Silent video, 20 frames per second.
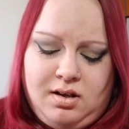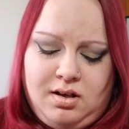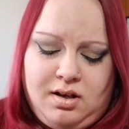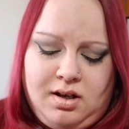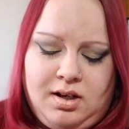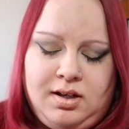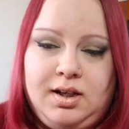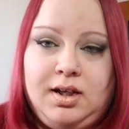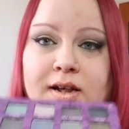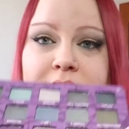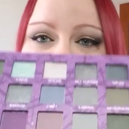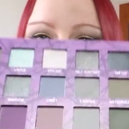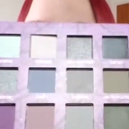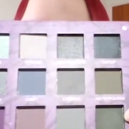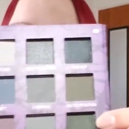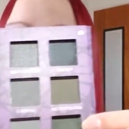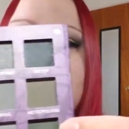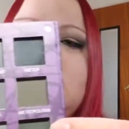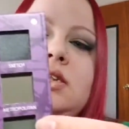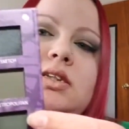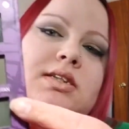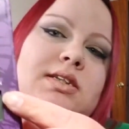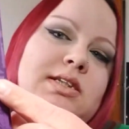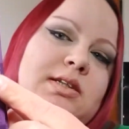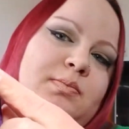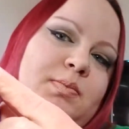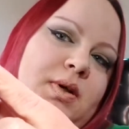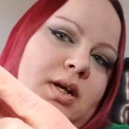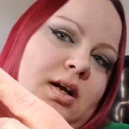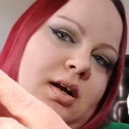And then this is to
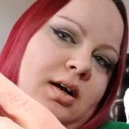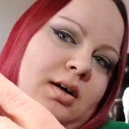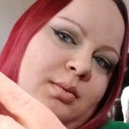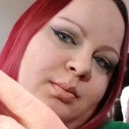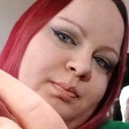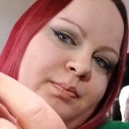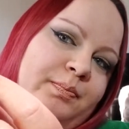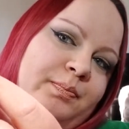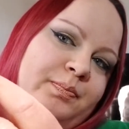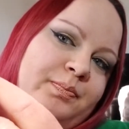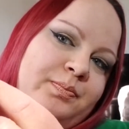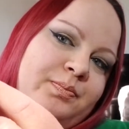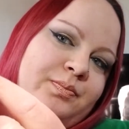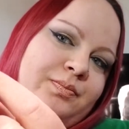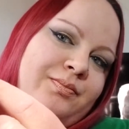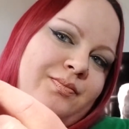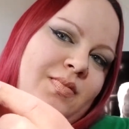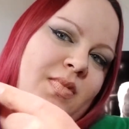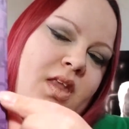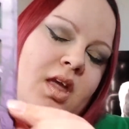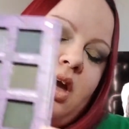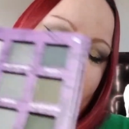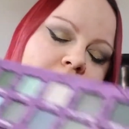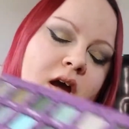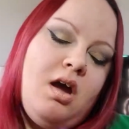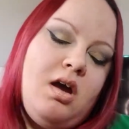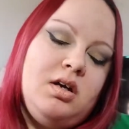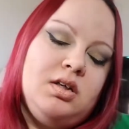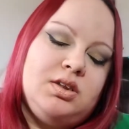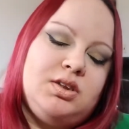deepen it up.
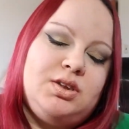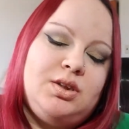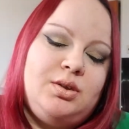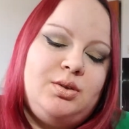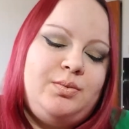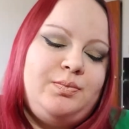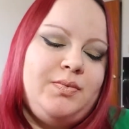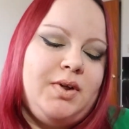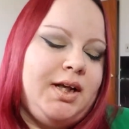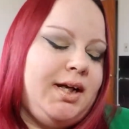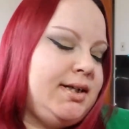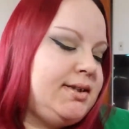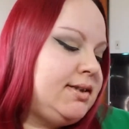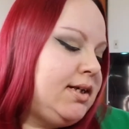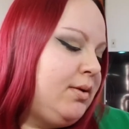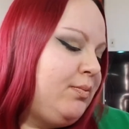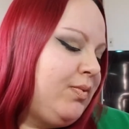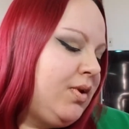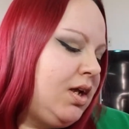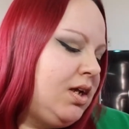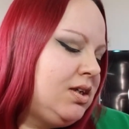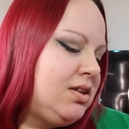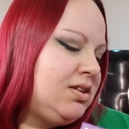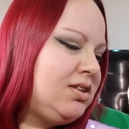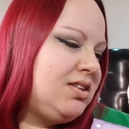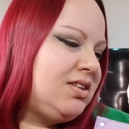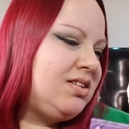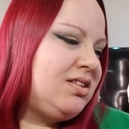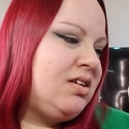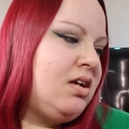So, like I said,
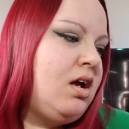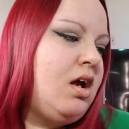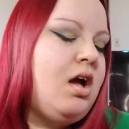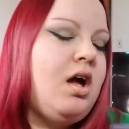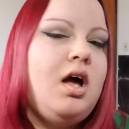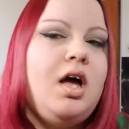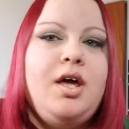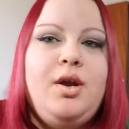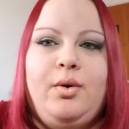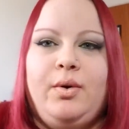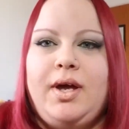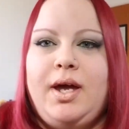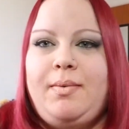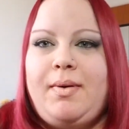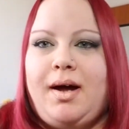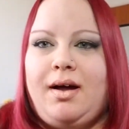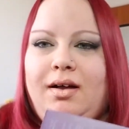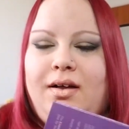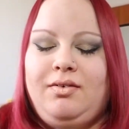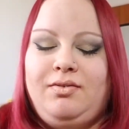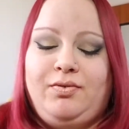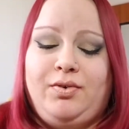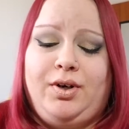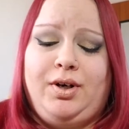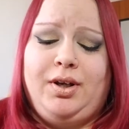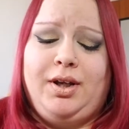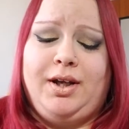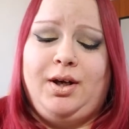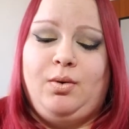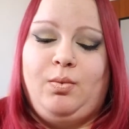it's an okay palette for,
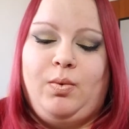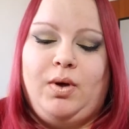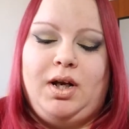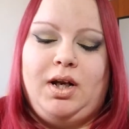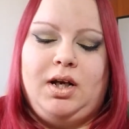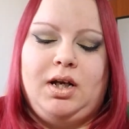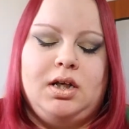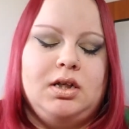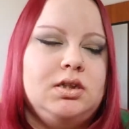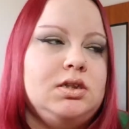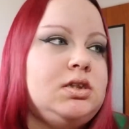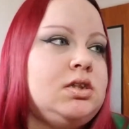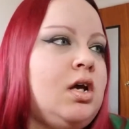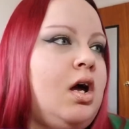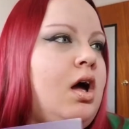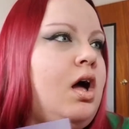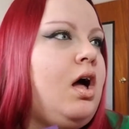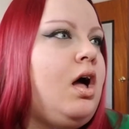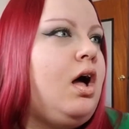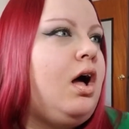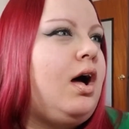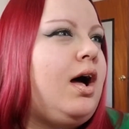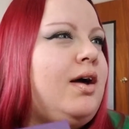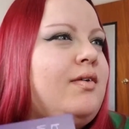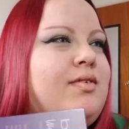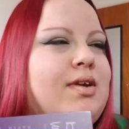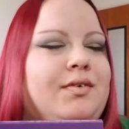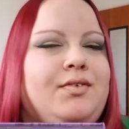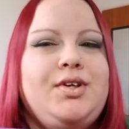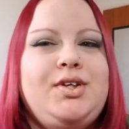like, what it is. I've
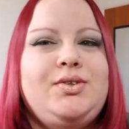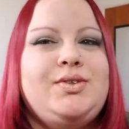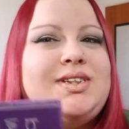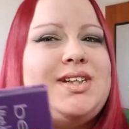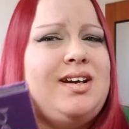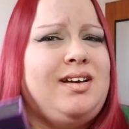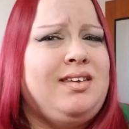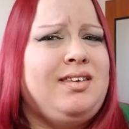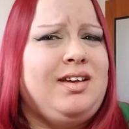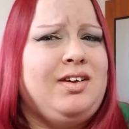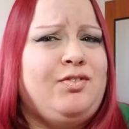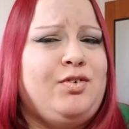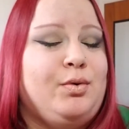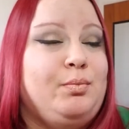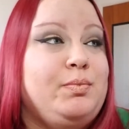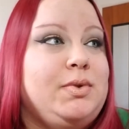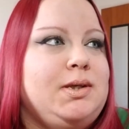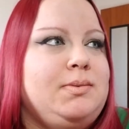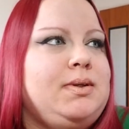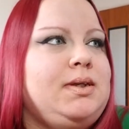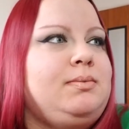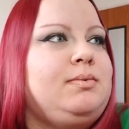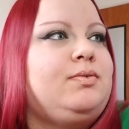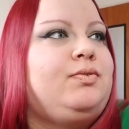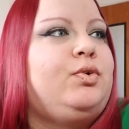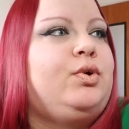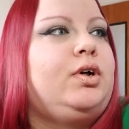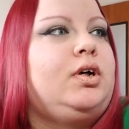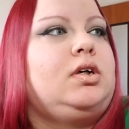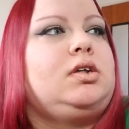never used anything from BB
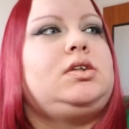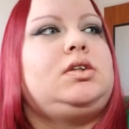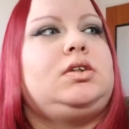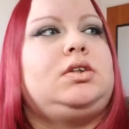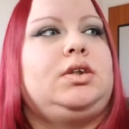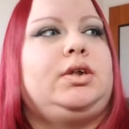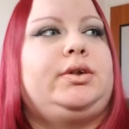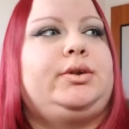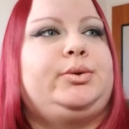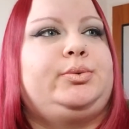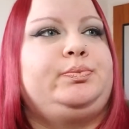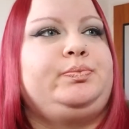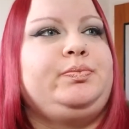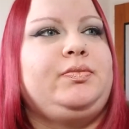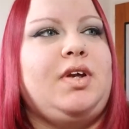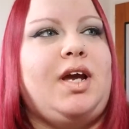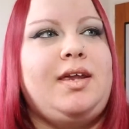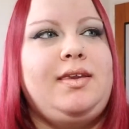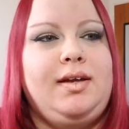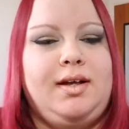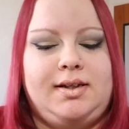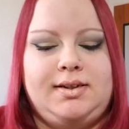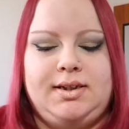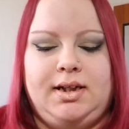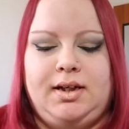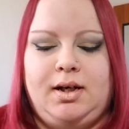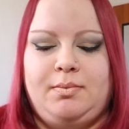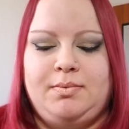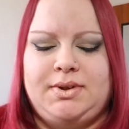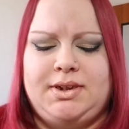before, so I'm
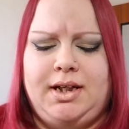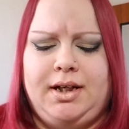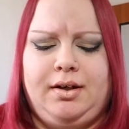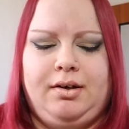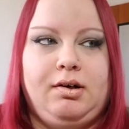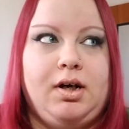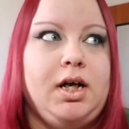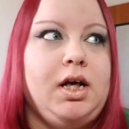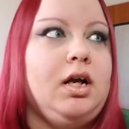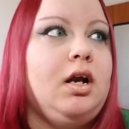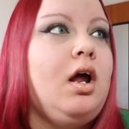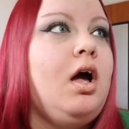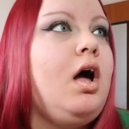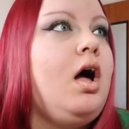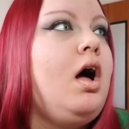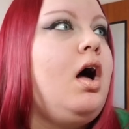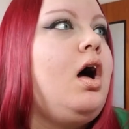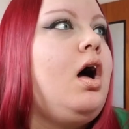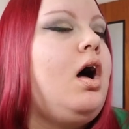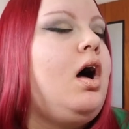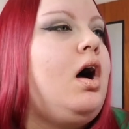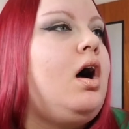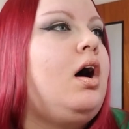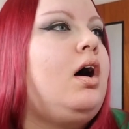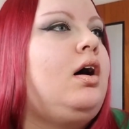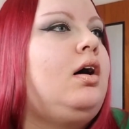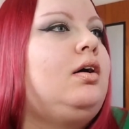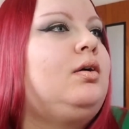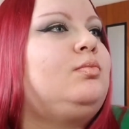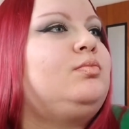saying it right.
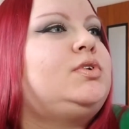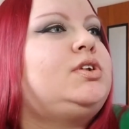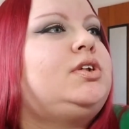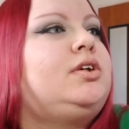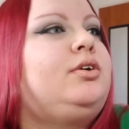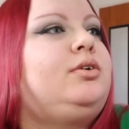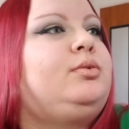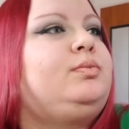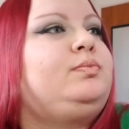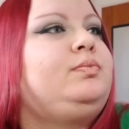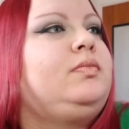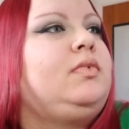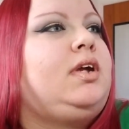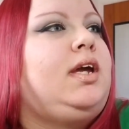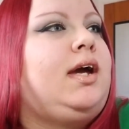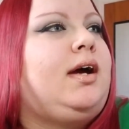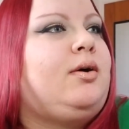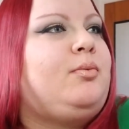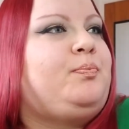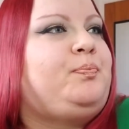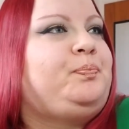Yeah.